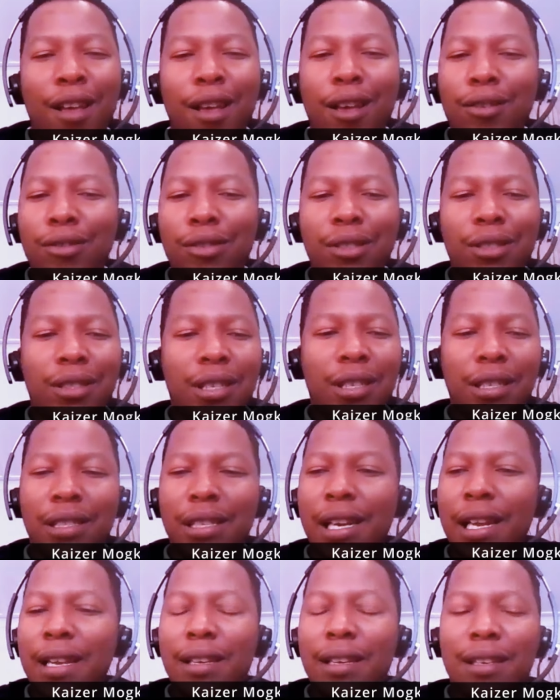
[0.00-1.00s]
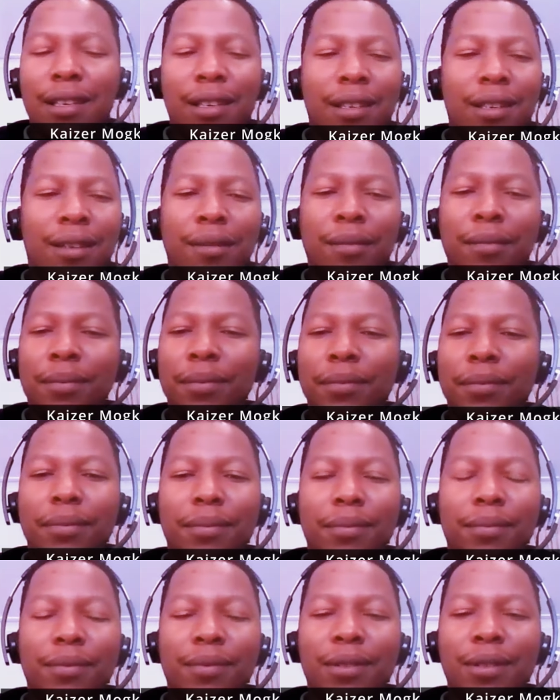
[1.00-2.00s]
this is just like, you
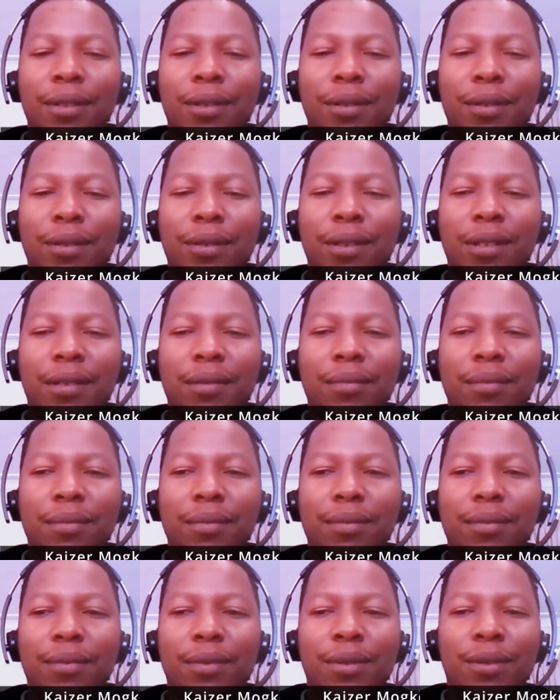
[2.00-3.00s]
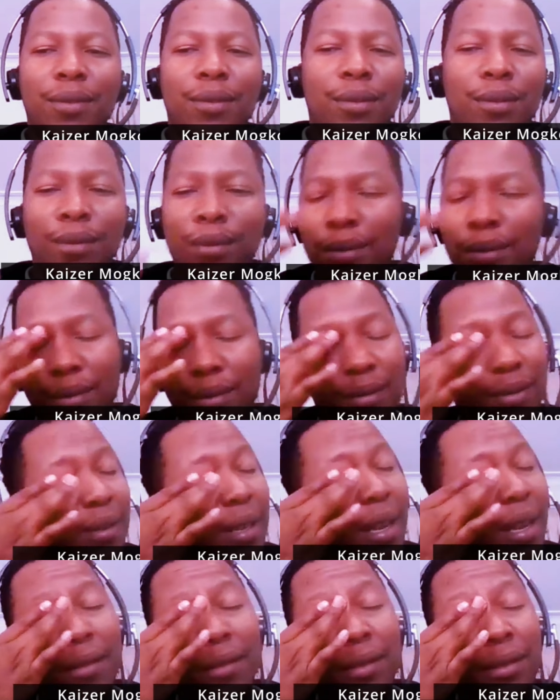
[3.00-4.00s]
know,
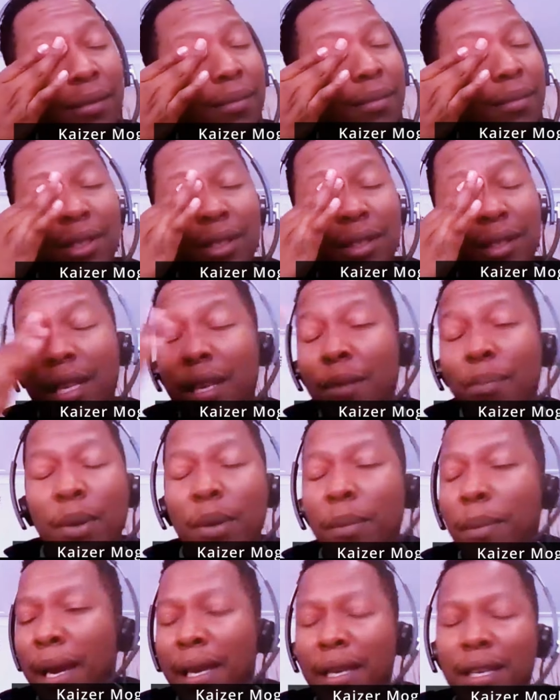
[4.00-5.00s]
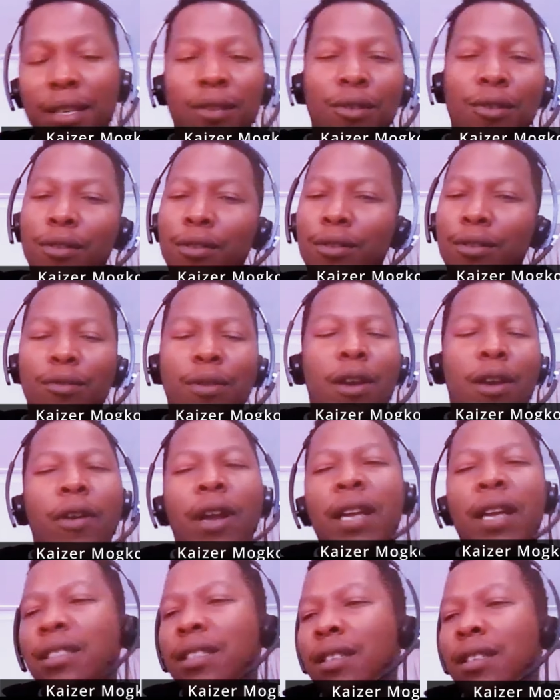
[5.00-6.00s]
I was just deep in my ego while
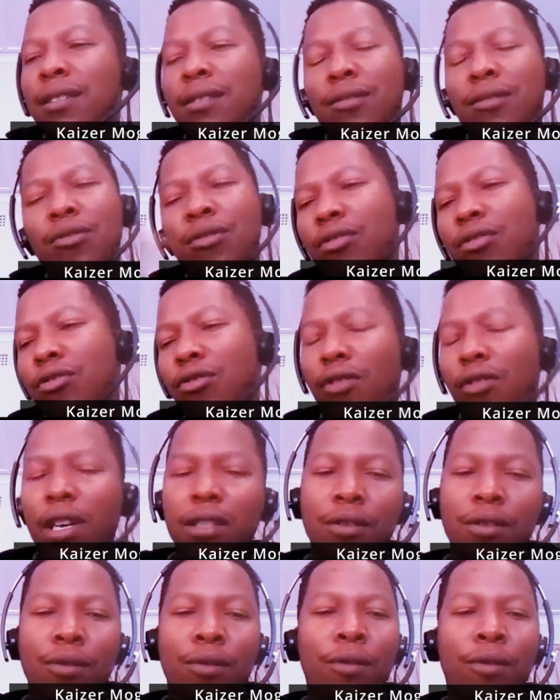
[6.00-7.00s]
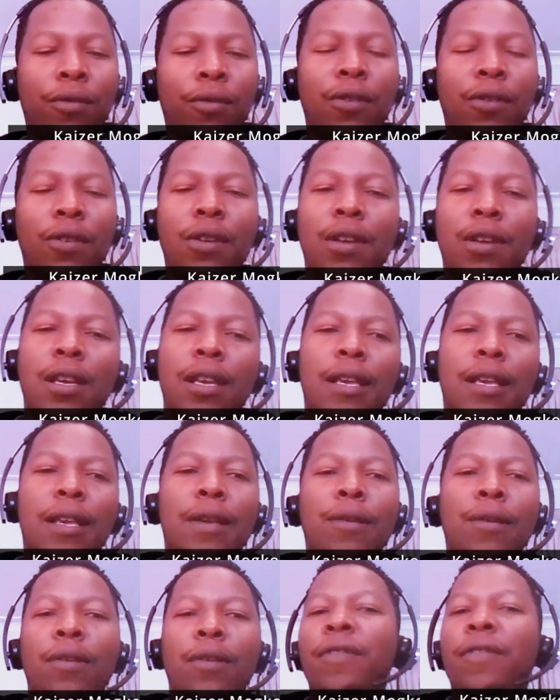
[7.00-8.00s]
writing this, and just scratch it off,
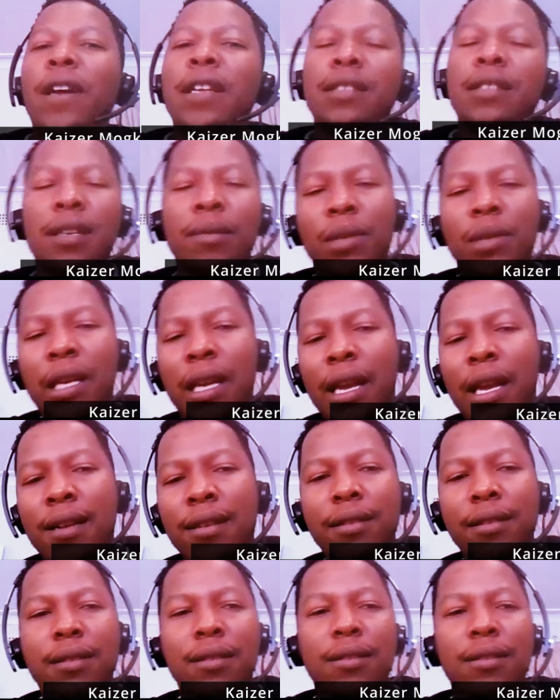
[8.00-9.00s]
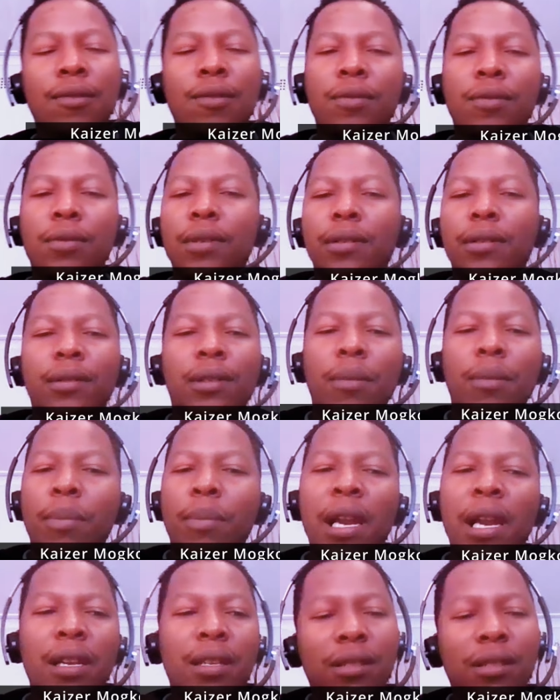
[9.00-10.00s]
you know, and find something else. So the
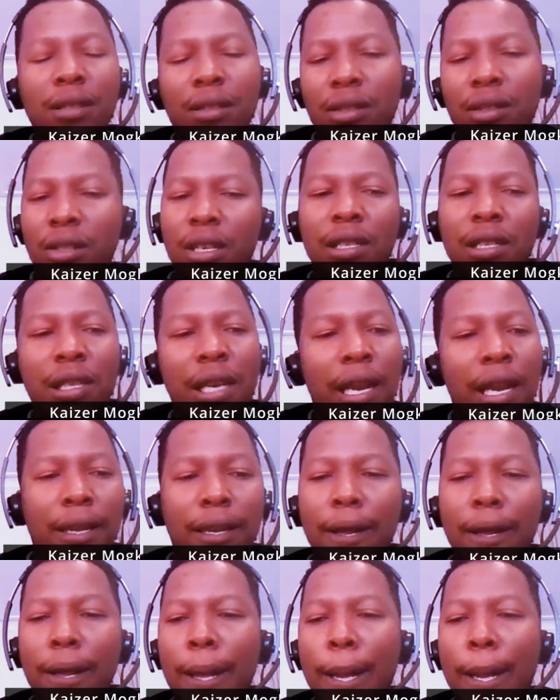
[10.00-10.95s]
balance is just like,